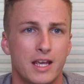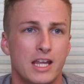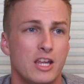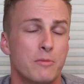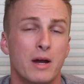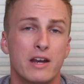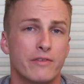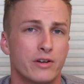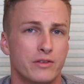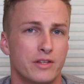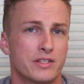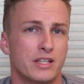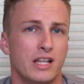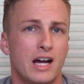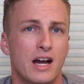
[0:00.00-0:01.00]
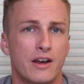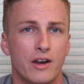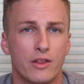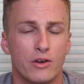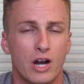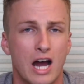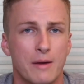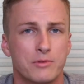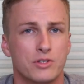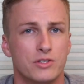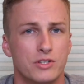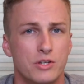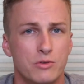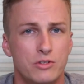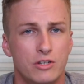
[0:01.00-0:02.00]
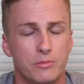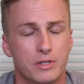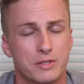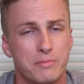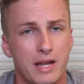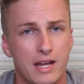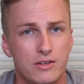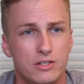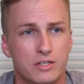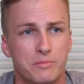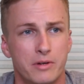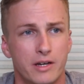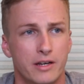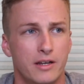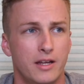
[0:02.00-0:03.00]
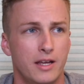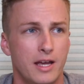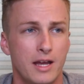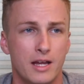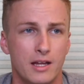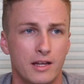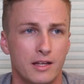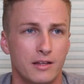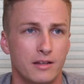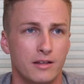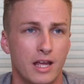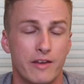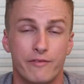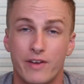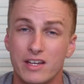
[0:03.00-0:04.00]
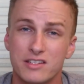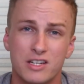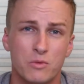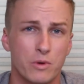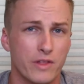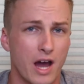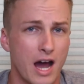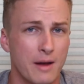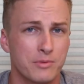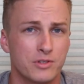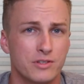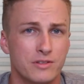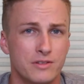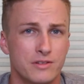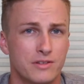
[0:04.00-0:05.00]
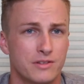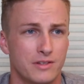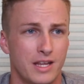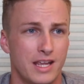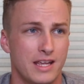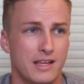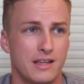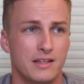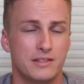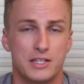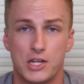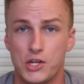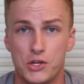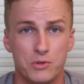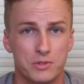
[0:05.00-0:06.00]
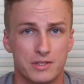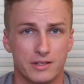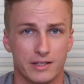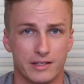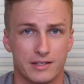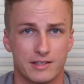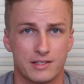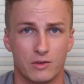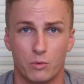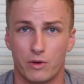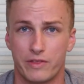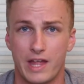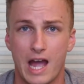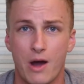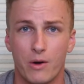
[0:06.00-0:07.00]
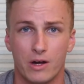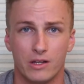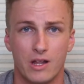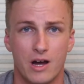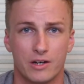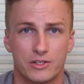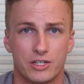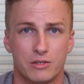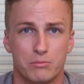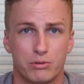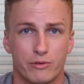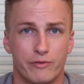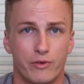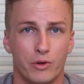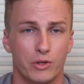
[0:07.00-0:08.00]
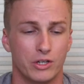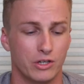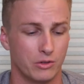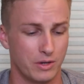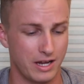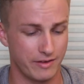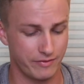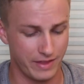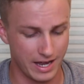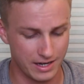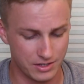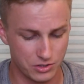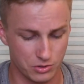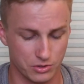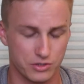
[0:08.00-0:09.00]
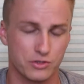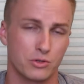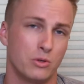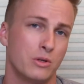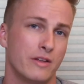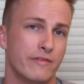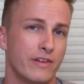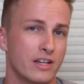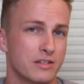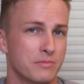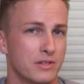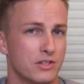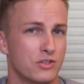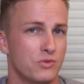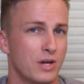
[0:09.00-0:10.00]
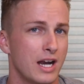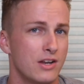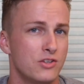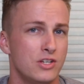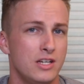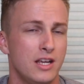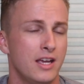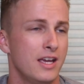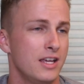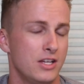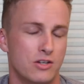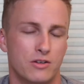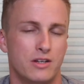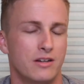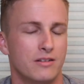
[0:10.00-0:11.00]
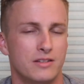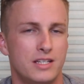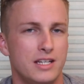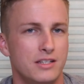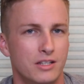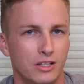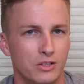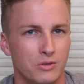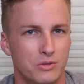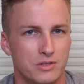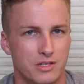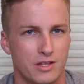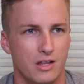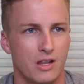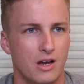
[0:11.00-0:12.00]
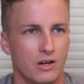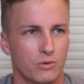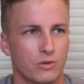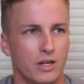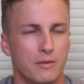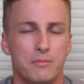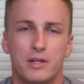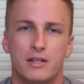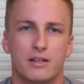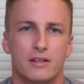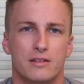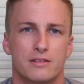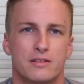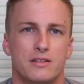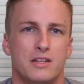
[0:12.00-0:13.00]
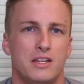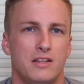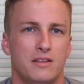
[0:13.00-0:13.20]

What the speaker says: You might have heard this a lot on other options YouTubers pages, but investing with options is useless without a long-term portfolio. If that is your sole investment strategy, you're guaranteed to lose in the long run because